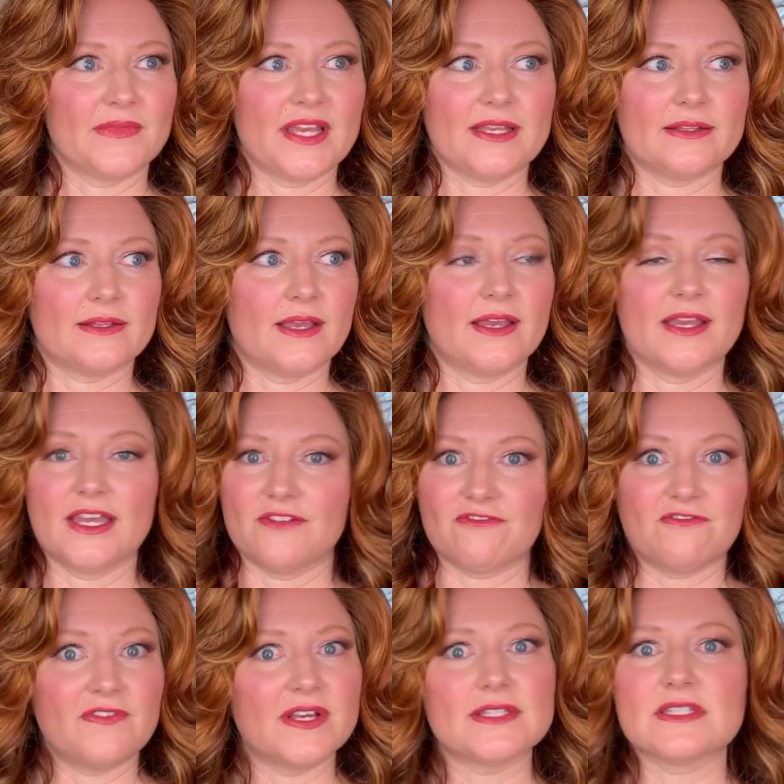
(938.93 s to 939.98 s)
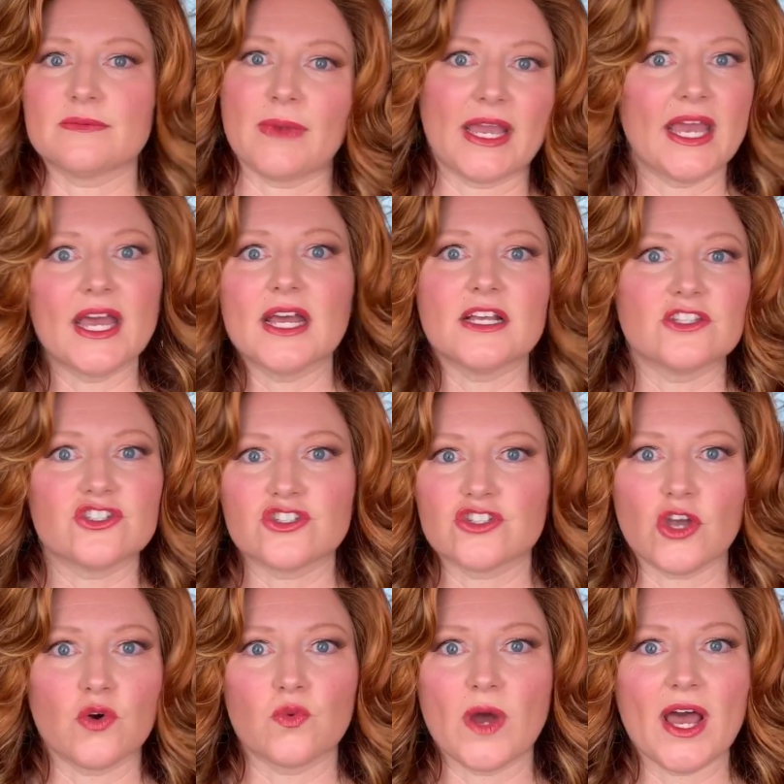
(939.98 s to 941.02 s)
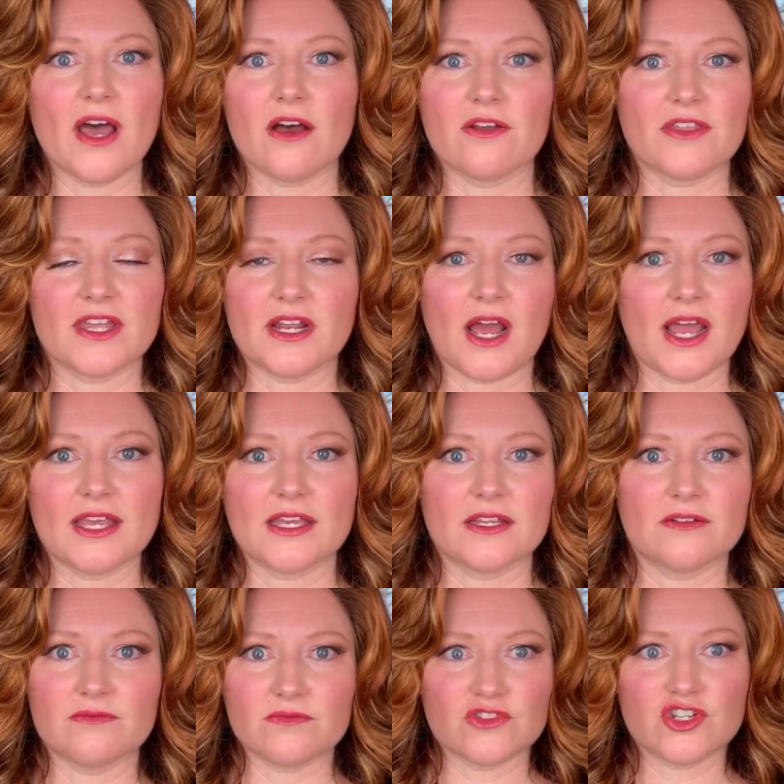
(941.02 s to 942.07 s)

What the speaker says: It fits my head so well that I can